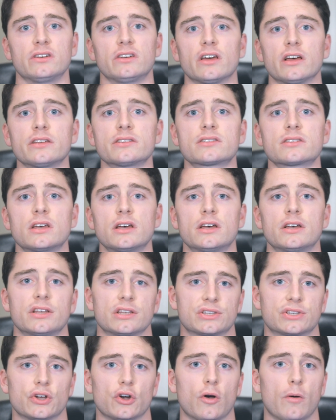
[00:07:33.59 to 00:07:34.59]
does,
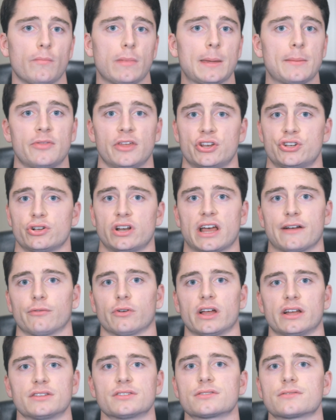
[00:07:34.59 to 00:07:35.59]
so maybe they should have
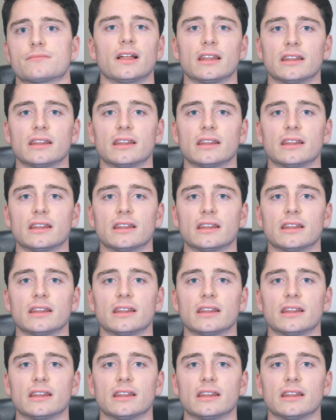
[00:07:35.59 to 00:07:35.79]
rights.